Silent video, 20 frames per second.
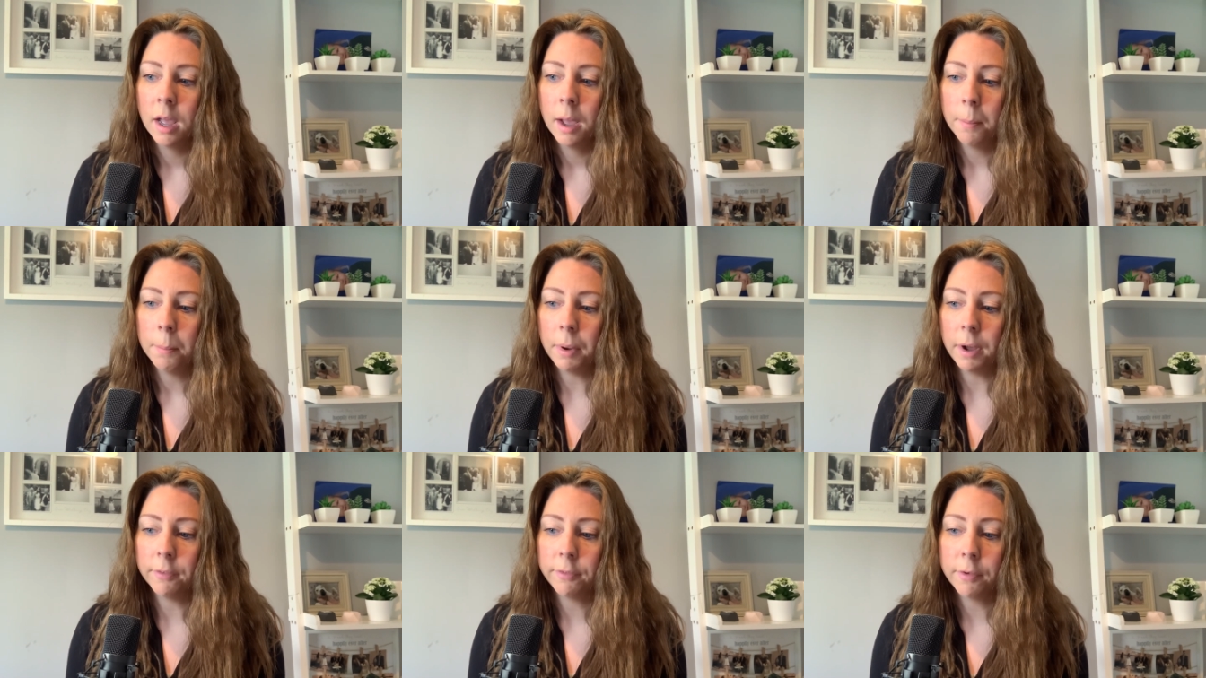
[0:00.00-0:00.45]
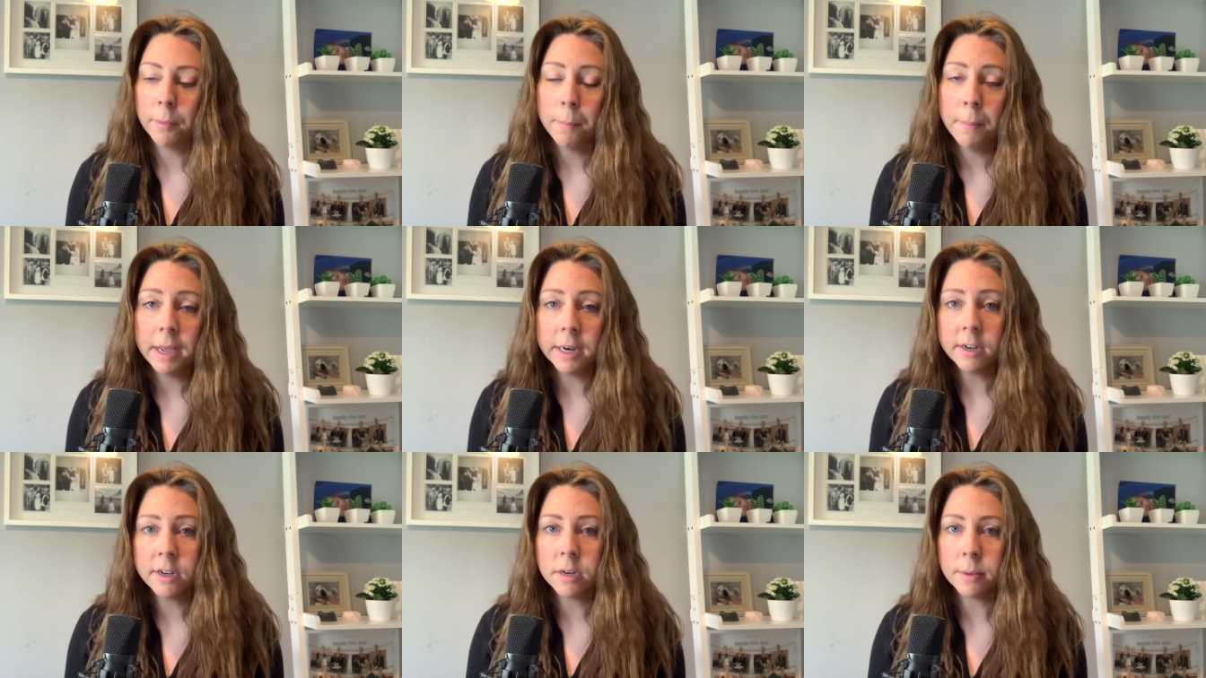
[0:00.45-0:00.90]
But for
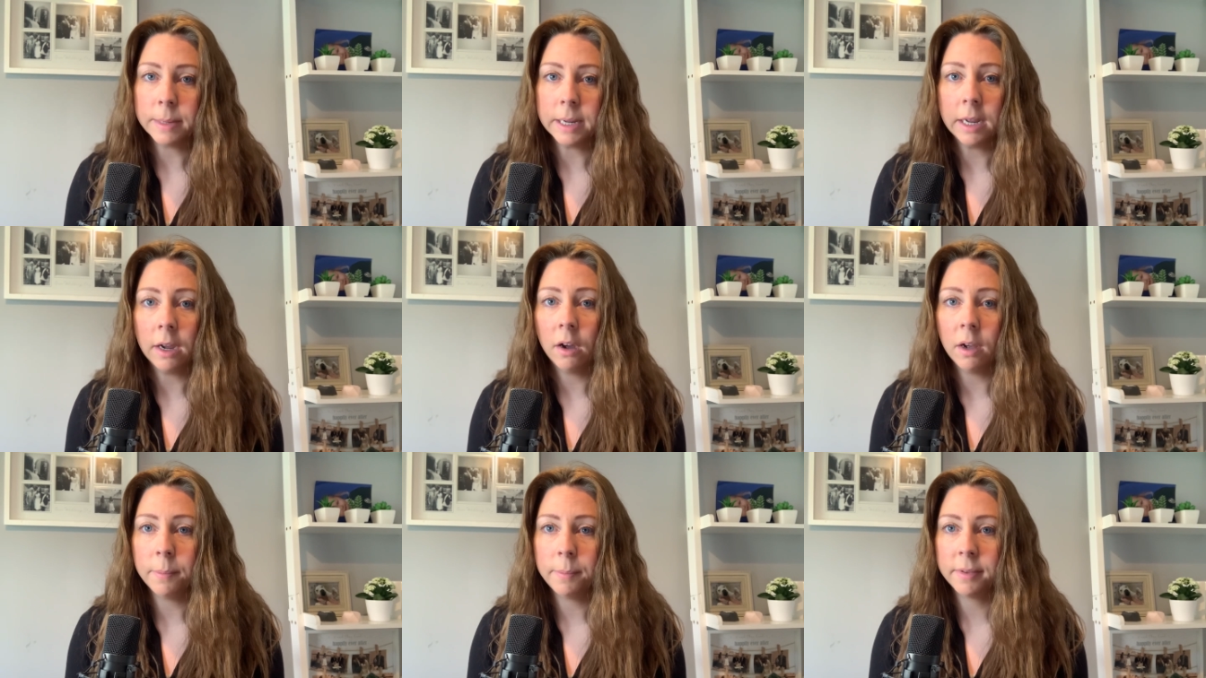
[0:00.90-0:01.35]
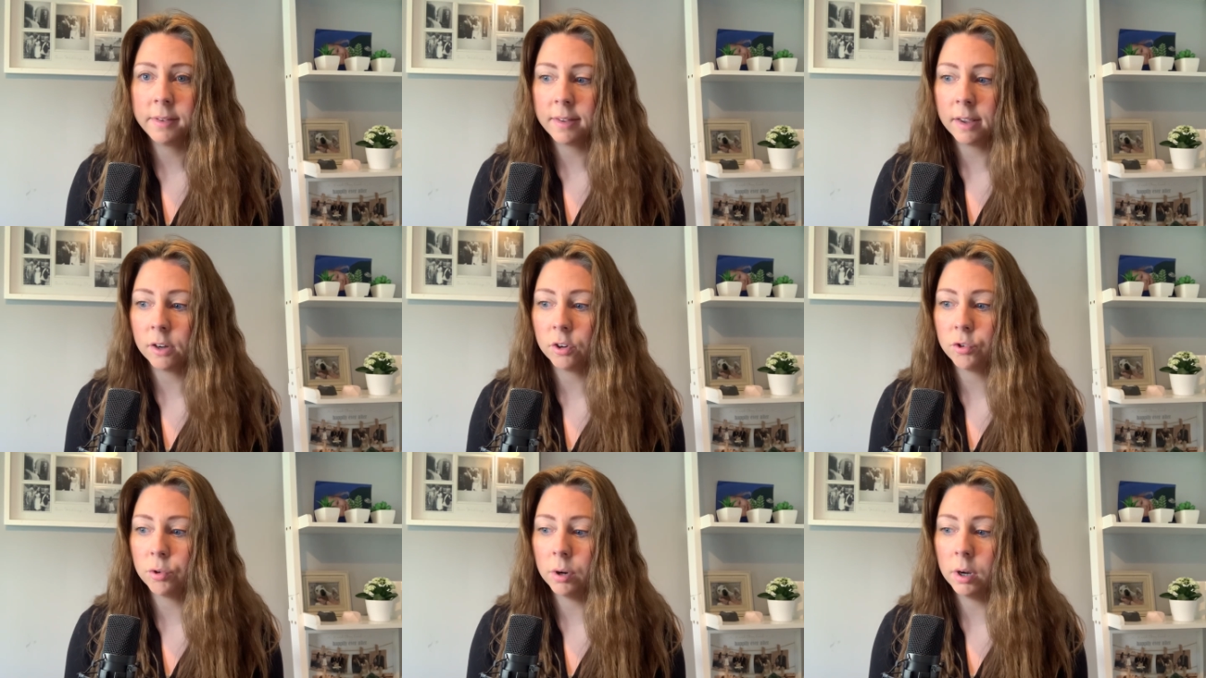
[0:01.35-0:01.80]
men to be
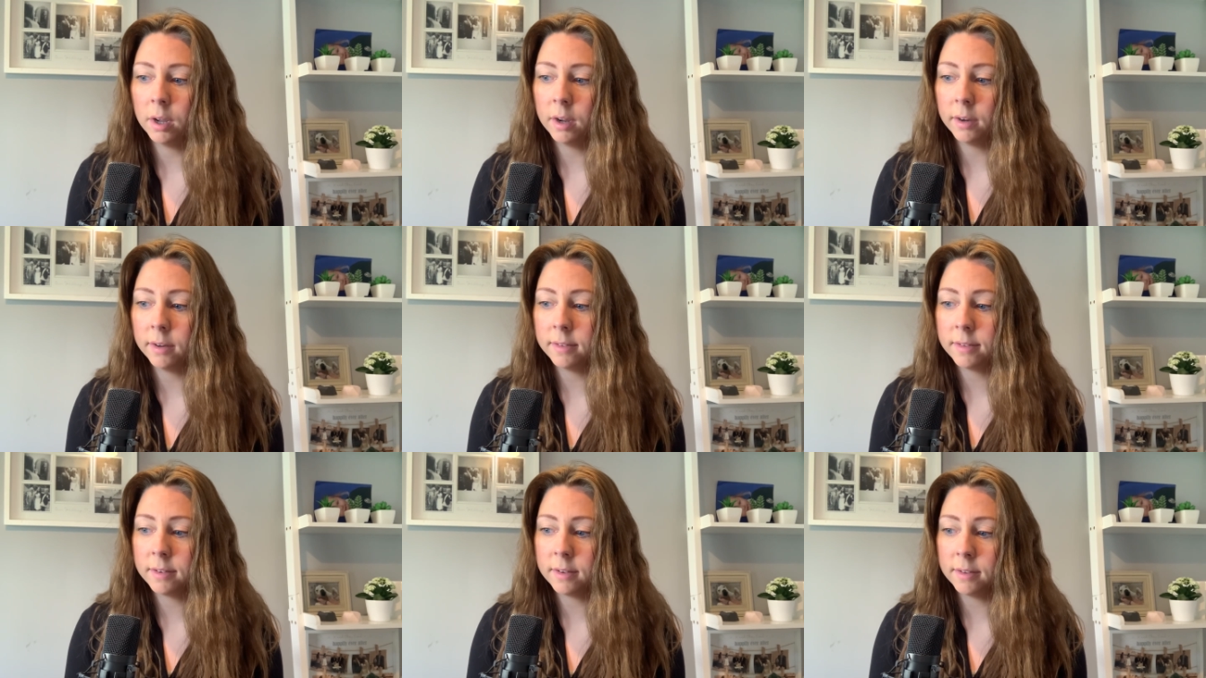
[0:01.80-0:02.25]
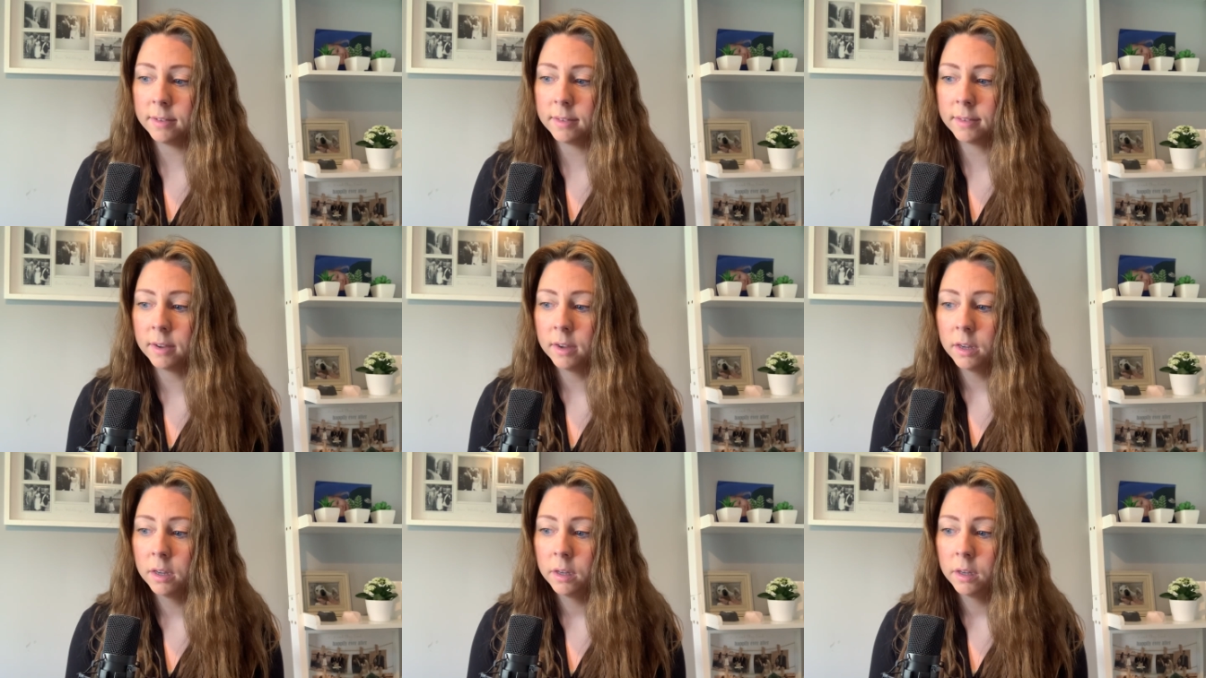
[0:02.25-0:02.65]
hypersexualized is